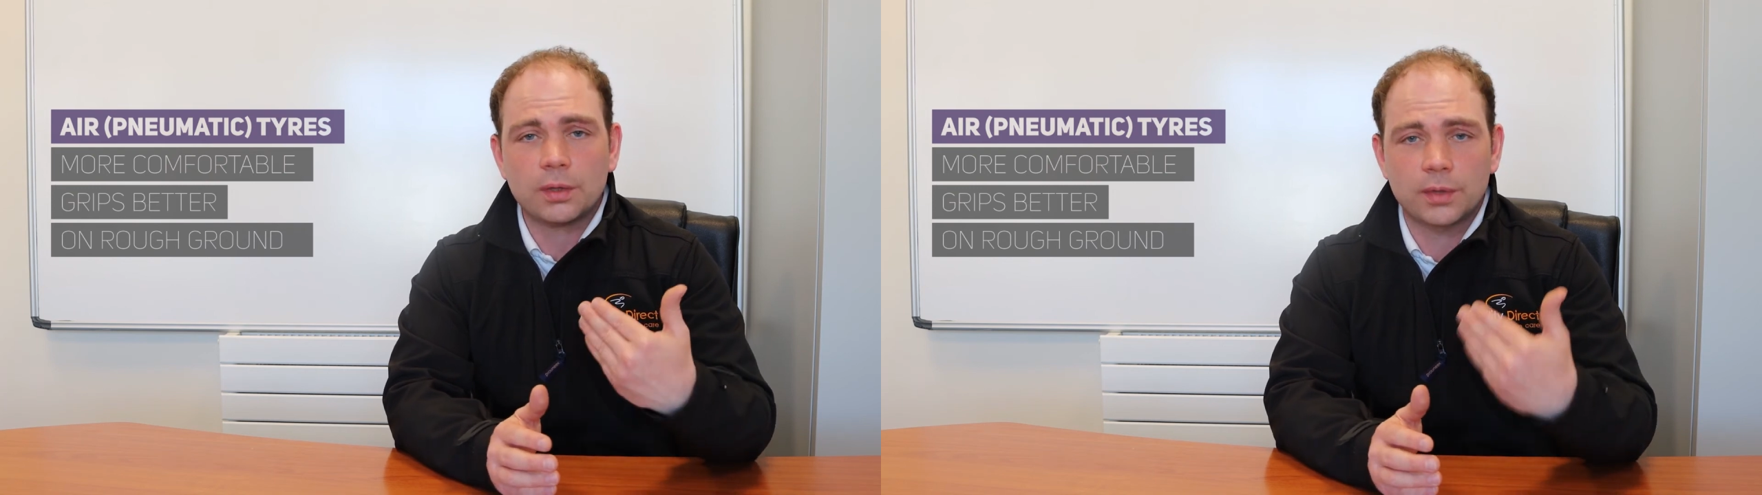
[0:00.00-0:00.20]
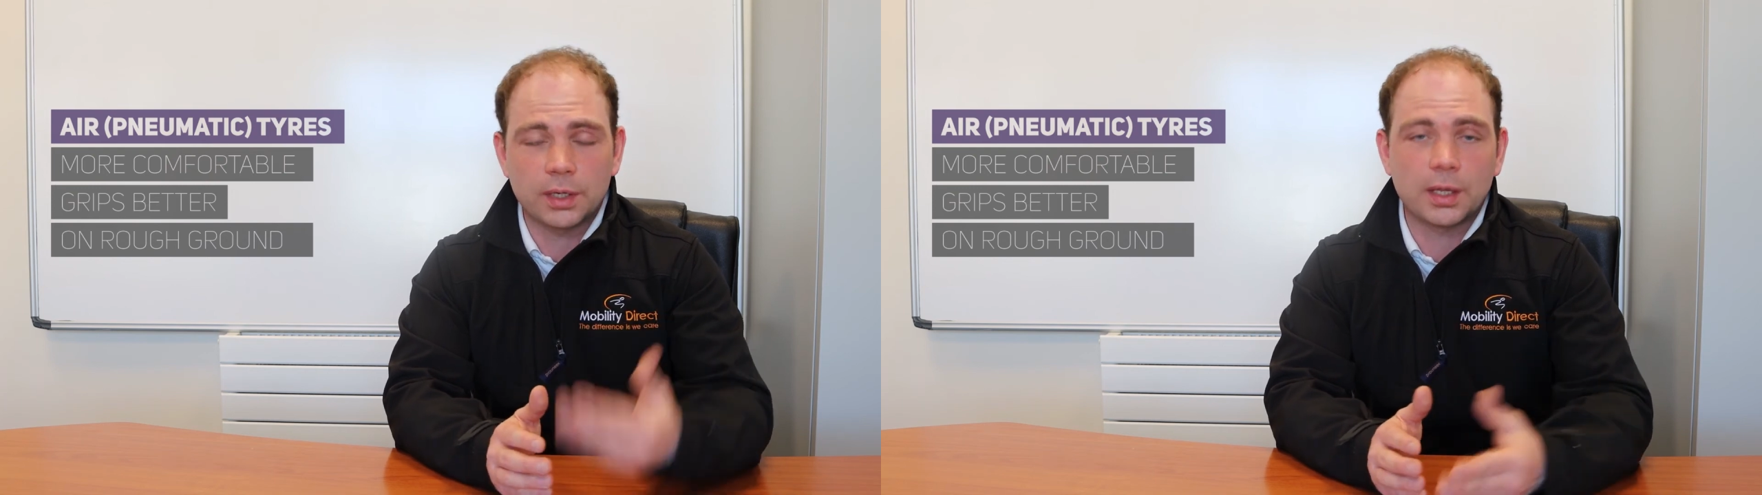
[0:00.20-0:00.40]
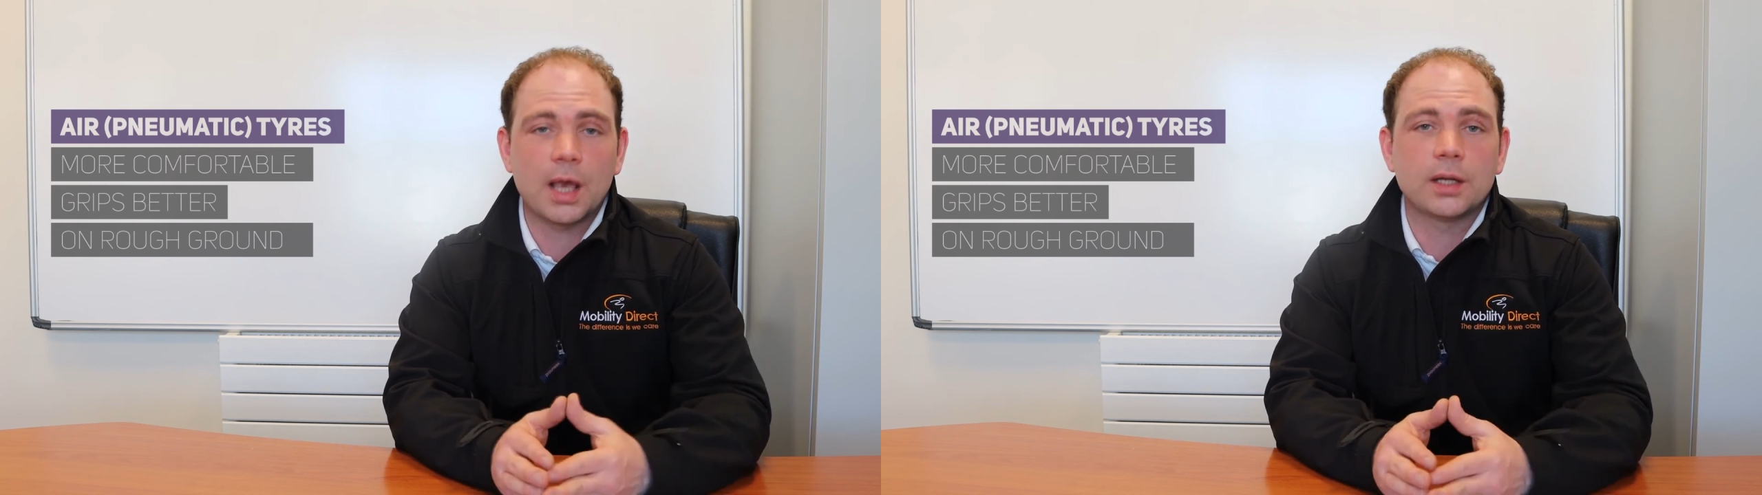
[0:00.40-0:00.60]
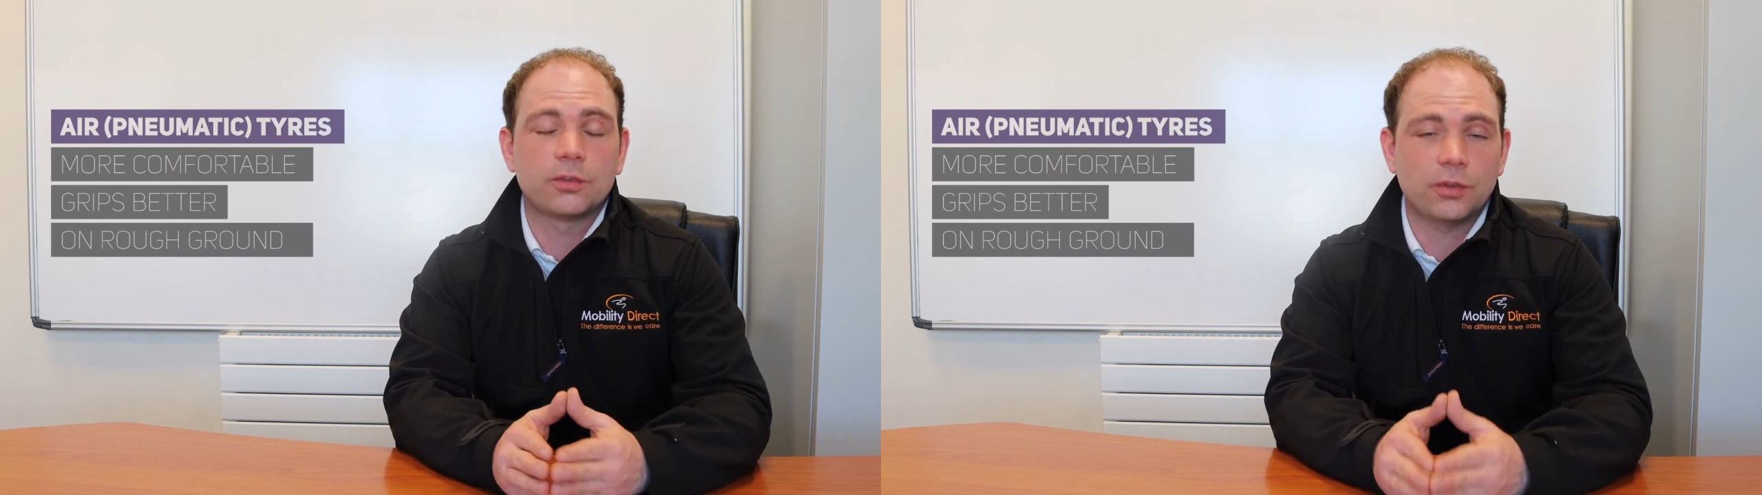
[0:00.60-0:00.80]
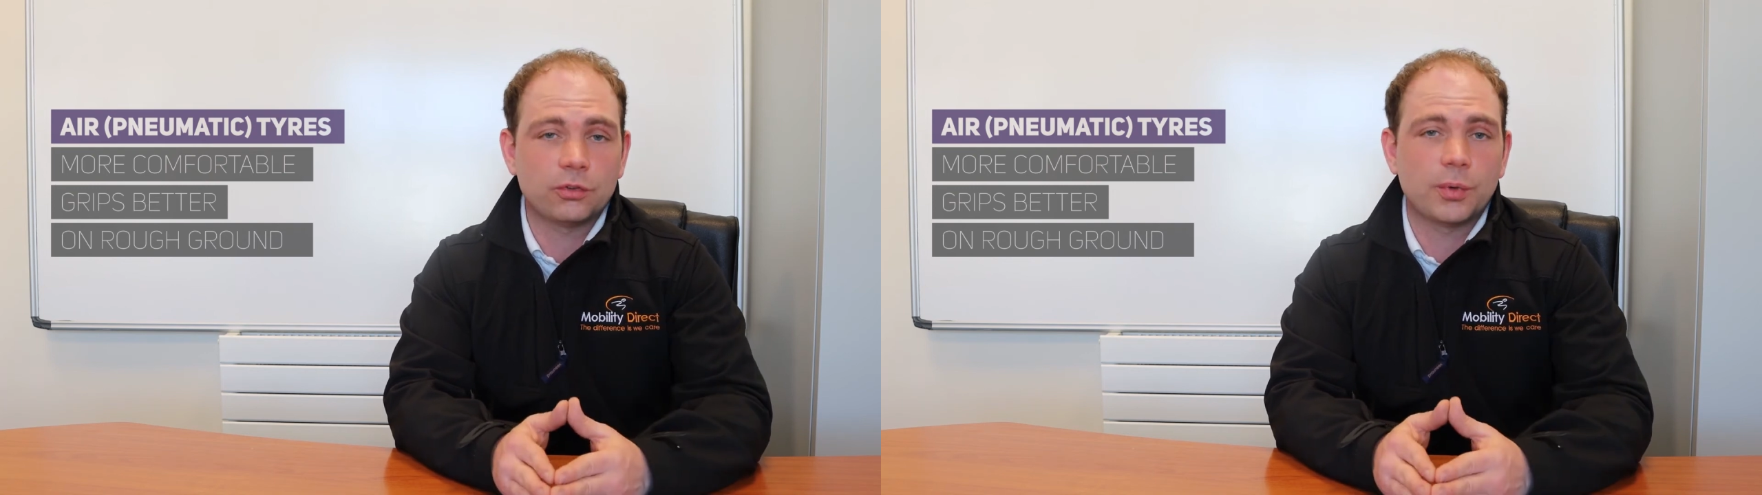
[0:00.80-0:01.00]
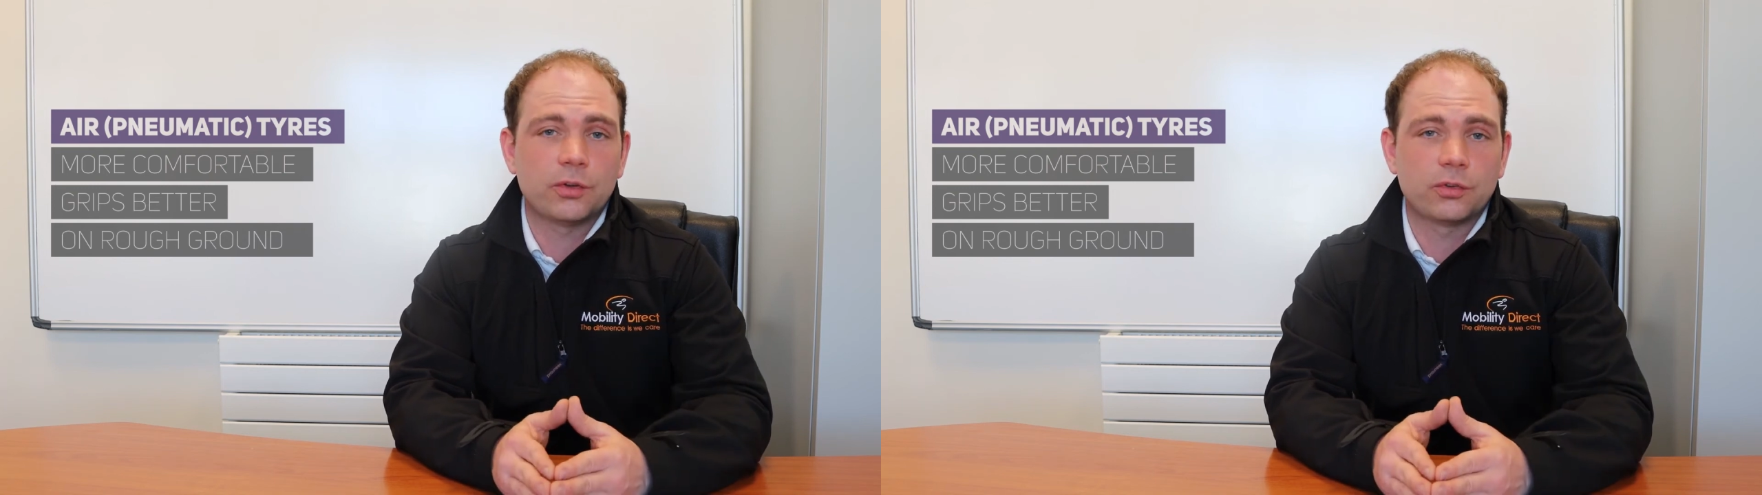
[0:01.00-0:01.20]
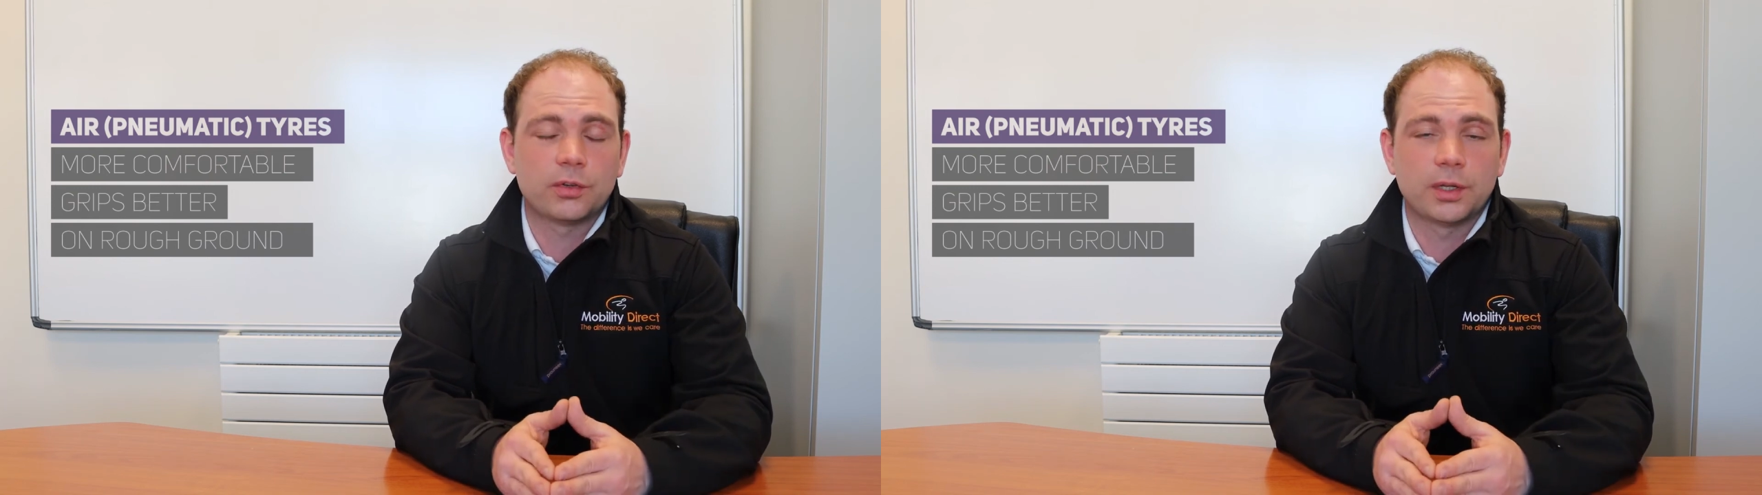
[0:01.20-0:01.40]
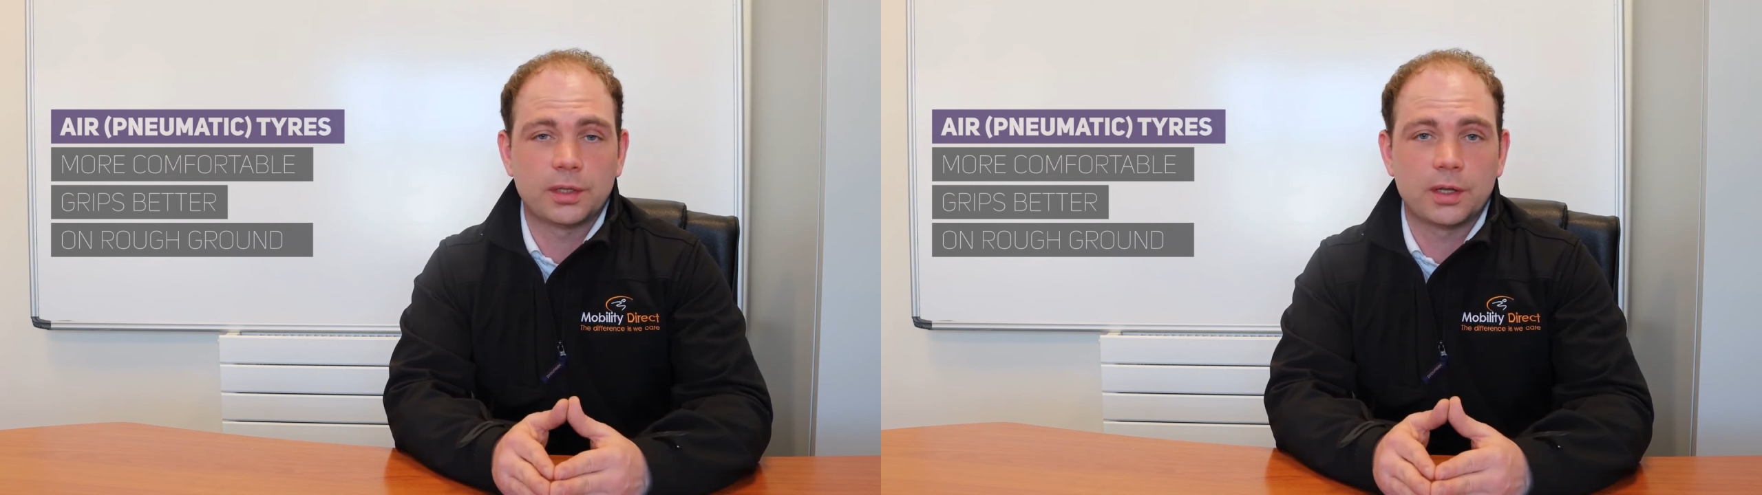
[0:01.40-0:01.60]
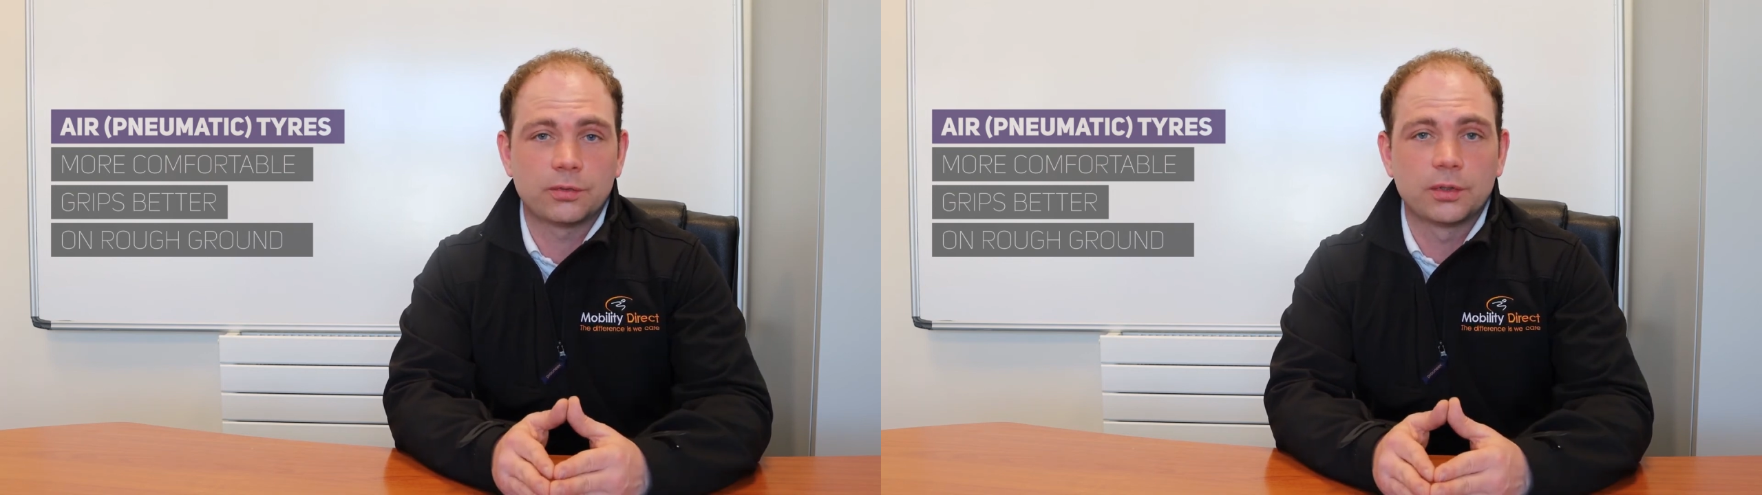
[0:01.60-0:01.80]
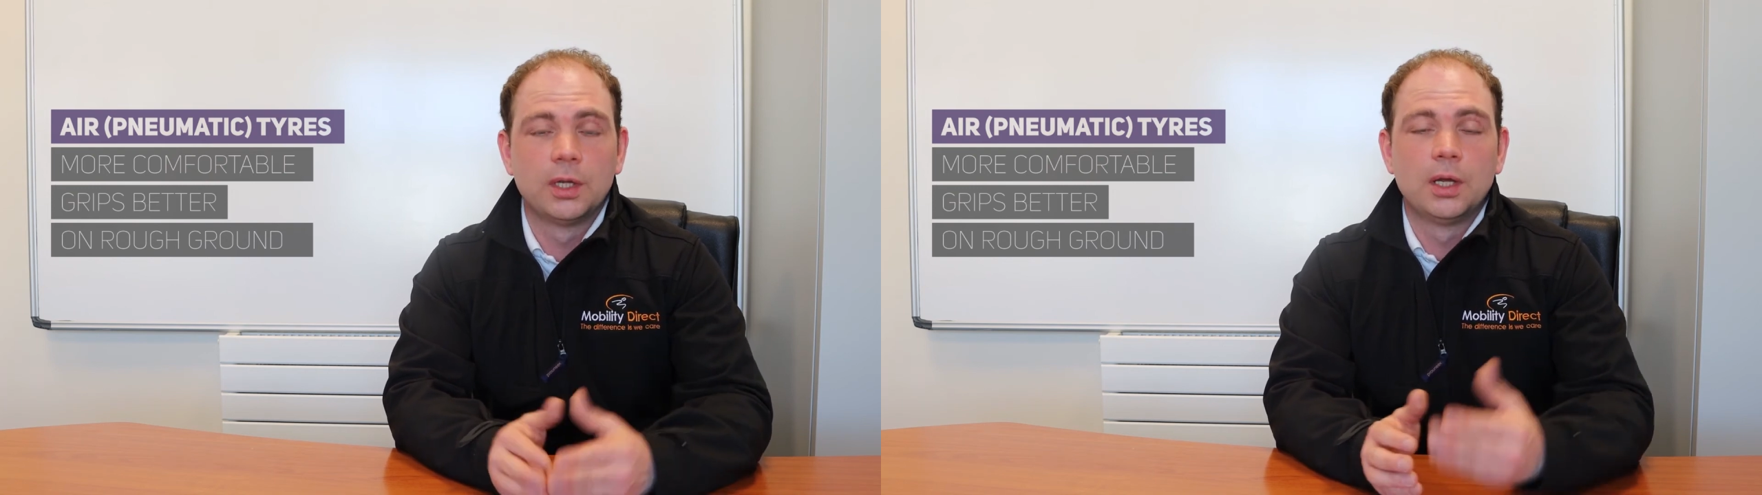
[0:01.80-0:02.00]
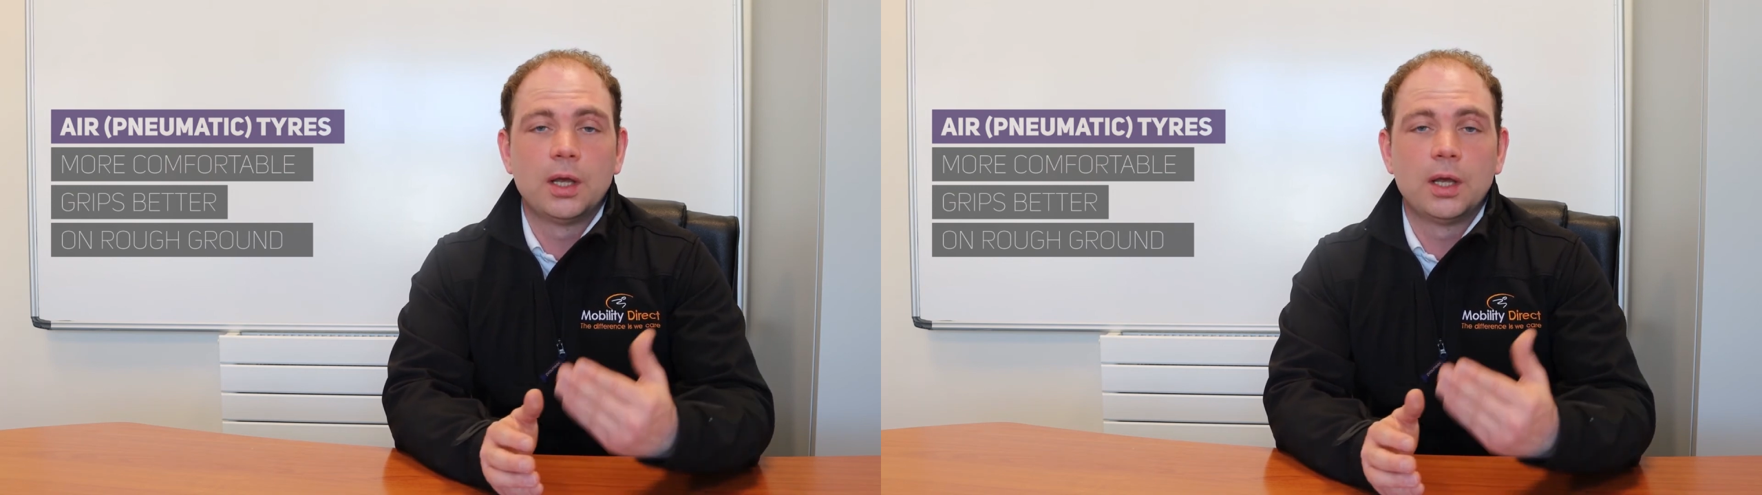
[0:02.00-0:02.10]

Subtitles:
then again, in situations like this,